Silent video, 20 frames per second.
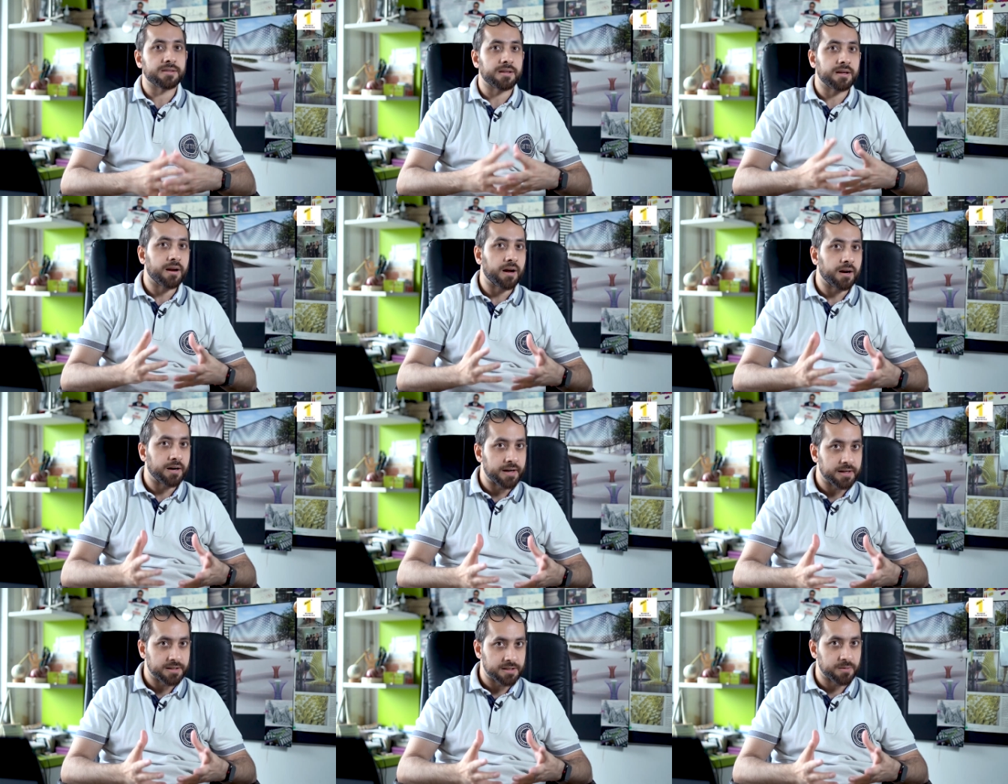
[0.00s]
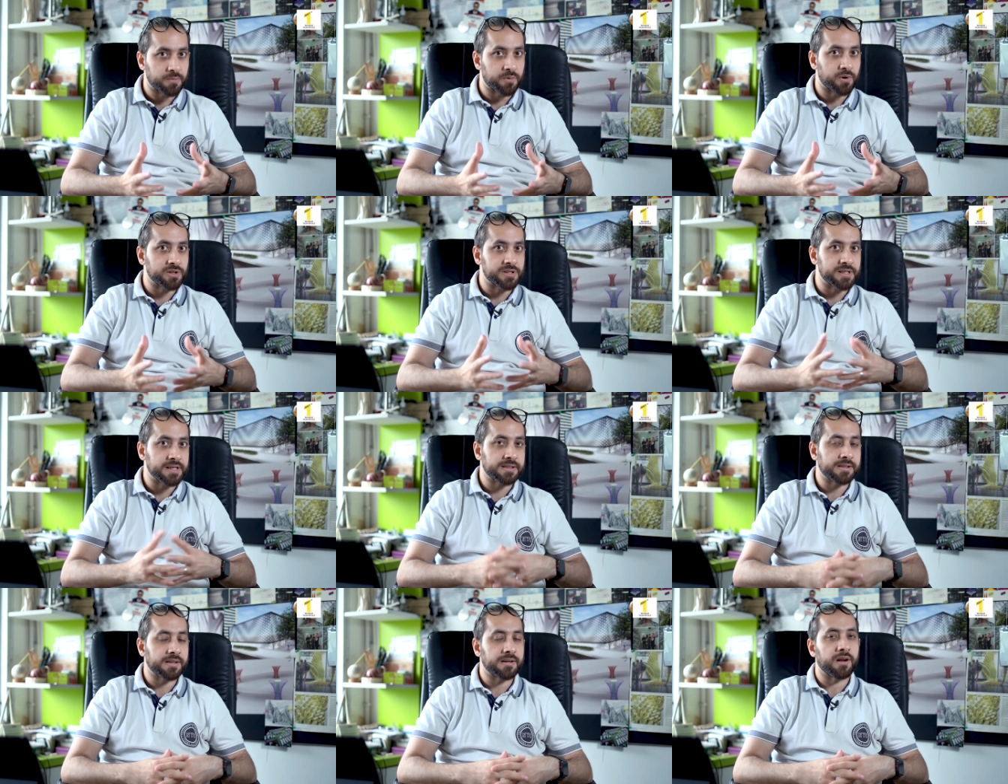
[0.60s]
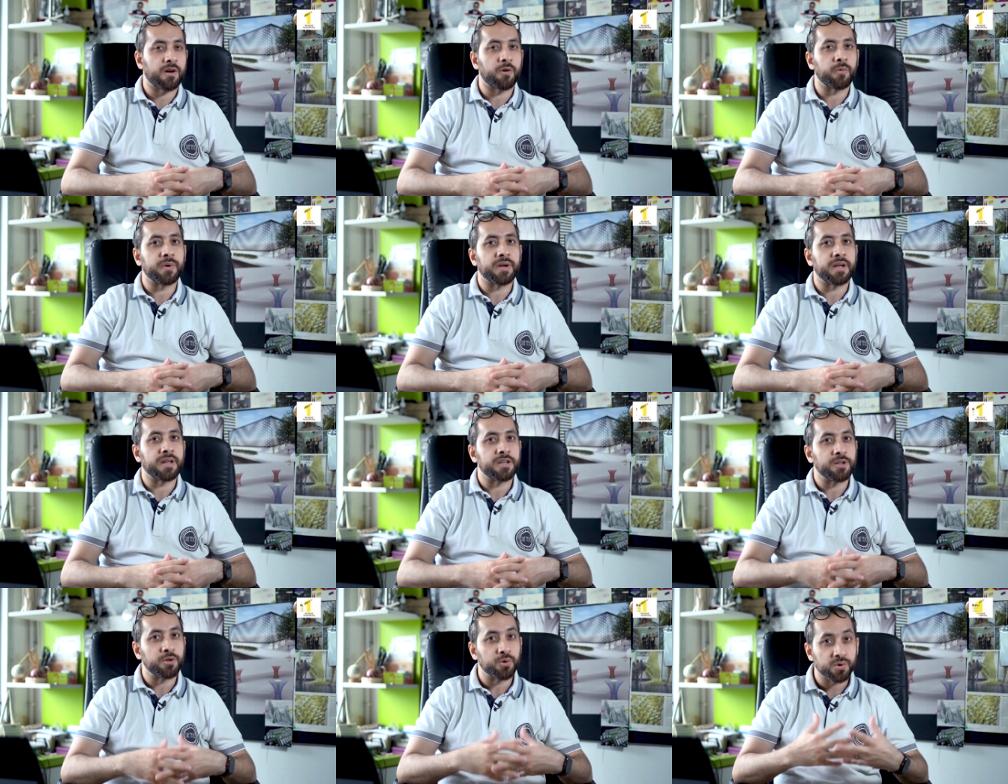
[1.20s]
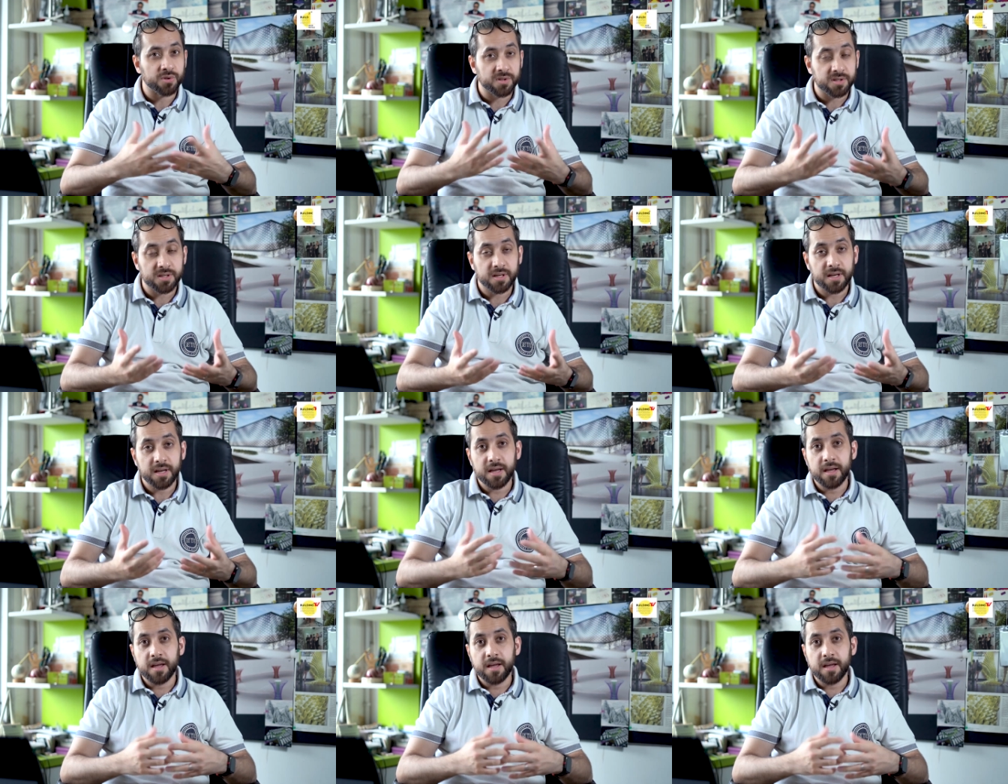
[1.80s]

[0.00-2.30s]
scale architectural projects and how we can use